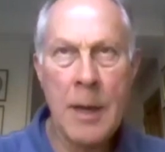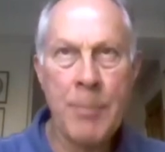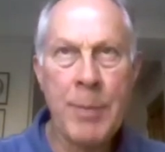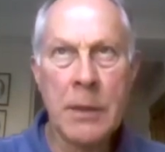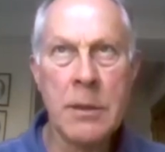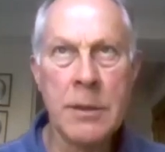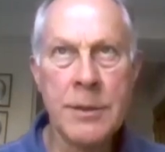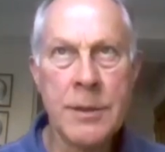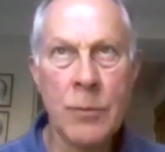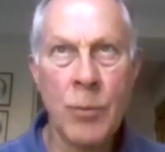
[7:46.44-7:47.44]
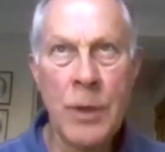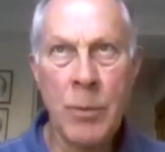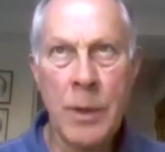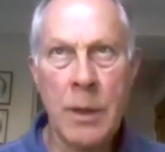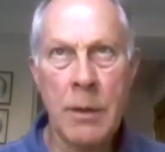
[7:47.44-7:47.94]
Because we
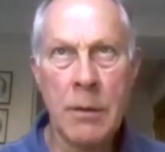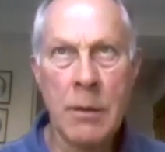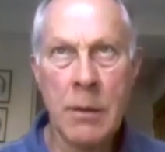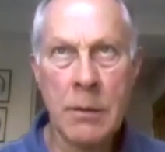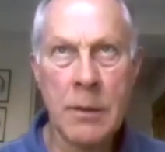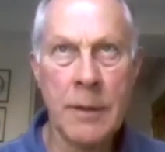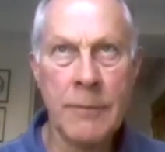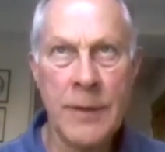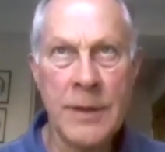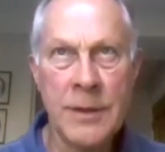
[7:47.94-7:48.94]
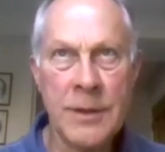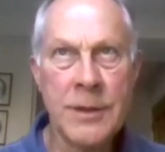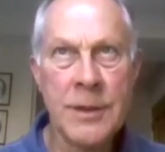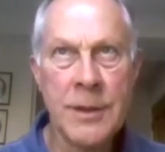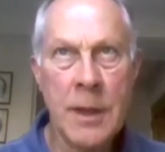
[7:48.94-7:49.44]
were
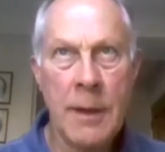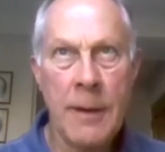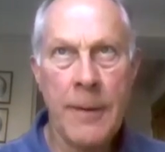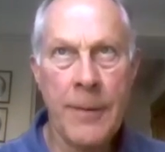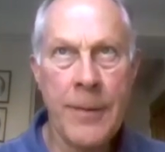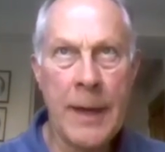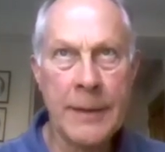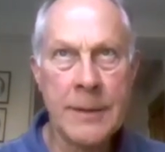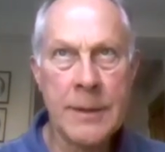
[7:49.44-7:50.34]
convinced that